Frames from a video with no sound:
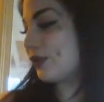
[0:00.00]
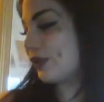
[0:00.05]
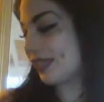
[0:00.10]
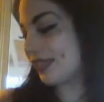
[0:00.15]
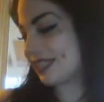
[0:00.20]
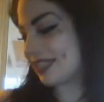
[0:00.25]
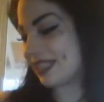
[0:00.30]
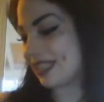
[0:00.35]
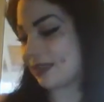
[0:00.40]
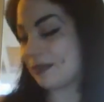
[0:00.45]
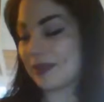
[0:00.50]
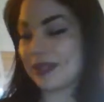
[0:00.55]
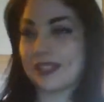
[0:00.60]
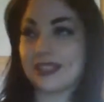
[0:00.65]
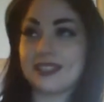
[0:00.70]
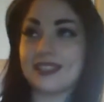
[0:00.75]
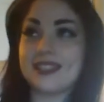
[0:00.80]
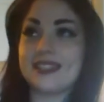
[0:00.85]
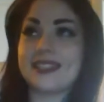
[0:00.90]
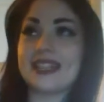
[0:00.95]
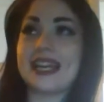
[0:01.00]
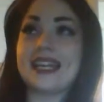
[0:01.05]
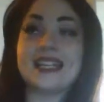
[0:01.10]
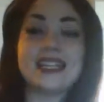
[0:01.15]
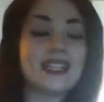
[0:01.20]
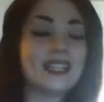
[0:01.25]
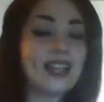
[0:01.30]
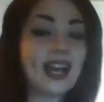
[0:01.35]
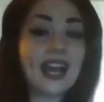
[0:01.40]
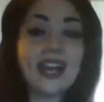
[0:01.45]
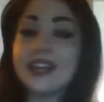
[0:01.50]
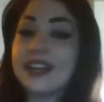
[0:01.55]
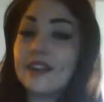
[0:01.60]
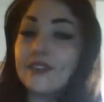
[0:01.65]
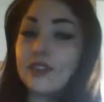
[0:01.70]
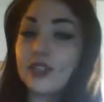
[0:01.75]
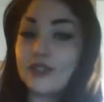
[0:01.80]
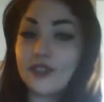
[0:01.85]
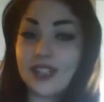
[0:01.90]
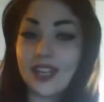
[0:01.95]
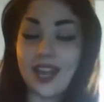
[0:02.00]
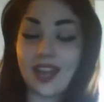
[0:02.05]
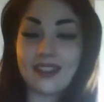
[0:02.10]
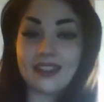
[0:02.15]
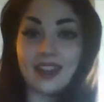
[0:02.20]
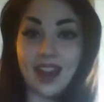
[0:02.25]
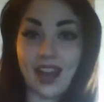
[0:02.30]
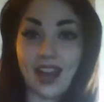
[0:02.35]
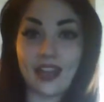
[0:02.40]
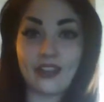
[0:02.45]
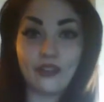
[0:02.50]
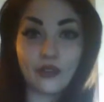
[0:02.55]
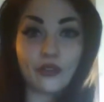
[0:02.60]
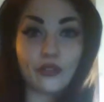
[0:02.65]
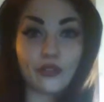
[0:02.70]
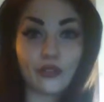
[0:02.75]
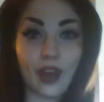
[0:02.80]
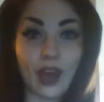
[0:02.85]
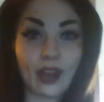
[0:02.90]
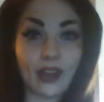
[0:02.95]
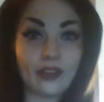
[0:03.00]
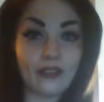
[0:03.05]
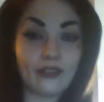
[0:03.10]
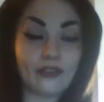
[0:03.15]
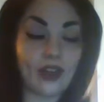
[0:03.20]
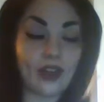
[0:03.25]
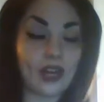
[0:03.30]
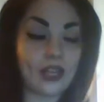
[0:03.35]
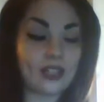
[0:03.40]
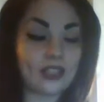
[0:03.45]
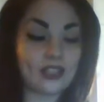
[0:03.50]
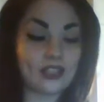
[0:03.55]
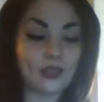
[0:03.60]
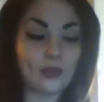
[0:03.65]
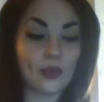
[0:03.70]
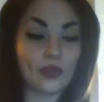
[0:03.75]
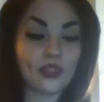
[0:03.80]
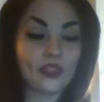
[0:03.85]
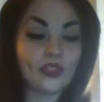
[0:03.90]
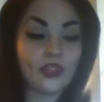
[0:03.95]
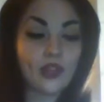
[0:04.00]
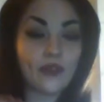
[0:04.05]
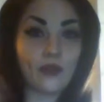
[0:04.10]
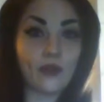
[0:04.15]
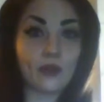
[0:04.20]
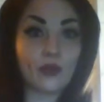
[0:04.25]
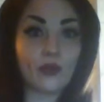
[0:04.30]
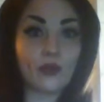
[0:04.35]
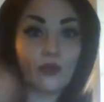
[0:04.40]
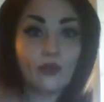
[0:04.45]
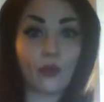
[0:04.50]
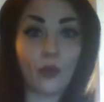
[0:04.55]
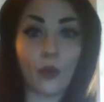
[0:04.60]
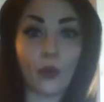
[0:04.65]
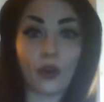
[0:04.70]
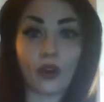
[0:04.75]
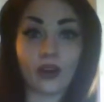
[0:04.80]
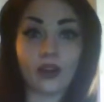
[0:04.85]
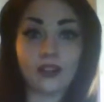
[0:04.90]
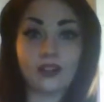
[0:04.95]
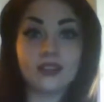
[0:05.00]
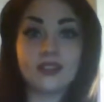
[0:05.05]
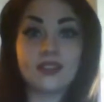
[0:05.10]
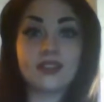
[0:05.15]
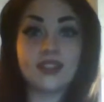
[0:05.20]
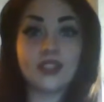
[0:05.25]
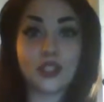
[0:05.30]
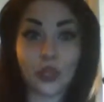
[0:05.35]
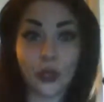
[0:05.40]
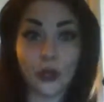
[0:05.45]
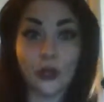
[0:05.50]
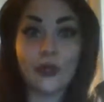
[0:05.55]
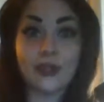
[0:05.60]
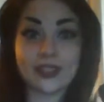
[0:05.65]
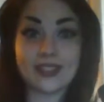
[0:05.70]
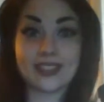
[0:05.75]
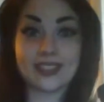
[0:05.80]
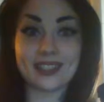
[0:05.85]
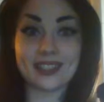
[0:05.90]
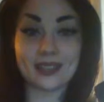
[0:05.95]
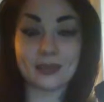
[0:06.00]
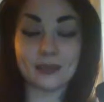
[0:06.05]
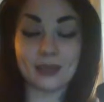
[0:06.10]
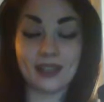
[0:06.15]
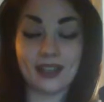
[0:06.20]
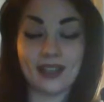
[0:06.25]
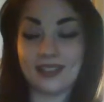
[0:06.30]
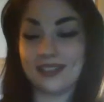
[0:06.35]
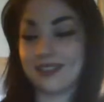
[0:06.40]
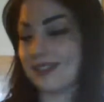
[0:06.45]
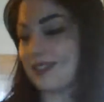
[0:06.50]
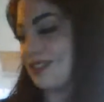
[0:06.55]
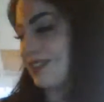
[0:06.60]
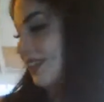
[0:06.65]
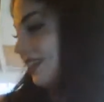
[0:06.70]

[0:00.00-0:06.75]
crazy because I never even had the iPhone 5. I just went straight from the 4 to the 6 Plus.